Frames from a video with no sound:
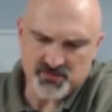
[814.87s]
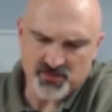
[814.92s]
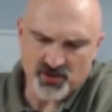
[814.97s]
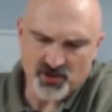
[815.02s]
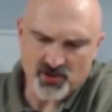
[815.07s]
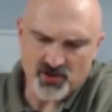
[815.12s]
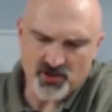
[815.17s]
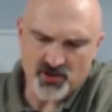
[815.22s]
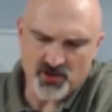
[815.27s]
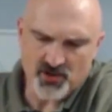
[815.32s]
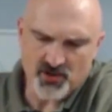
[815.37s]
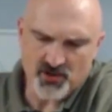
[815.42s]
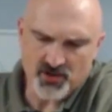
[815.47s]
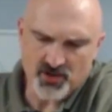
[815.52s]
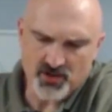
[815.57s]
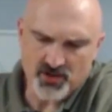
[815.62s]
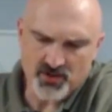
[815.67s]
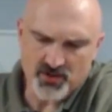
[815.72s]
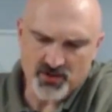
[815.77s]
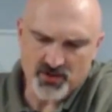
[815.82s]

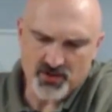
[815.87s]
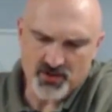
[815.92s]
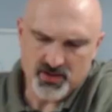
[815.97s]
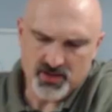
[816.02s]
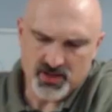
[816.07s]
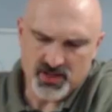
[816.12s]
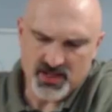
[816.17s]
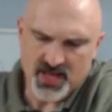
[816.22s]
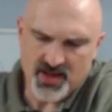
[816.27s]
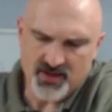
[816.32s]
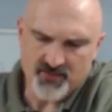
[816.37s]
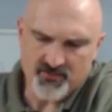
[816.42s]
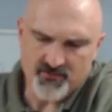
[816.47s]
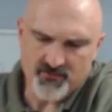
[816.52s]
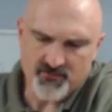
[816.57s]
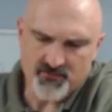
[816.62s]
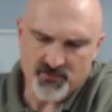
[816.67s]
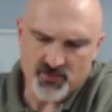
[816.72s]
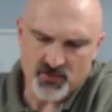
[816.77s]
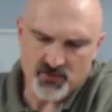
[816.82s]
belong
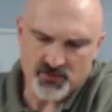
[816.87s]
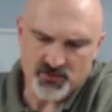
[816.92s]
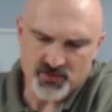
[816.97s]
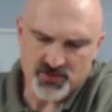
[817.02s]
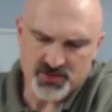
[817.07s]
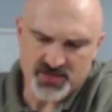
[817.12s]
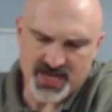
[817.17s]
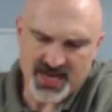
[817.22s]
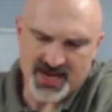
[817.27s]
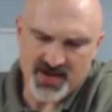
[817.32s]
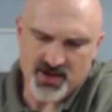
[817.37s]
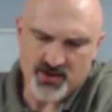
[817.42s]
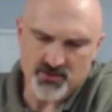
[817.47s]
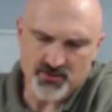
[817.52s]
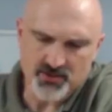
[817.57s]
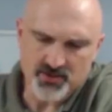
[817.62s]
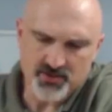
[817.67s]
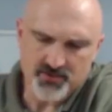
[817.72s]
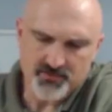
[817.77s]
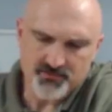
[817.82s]
yet further
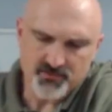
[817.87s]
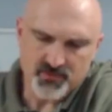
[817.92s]
down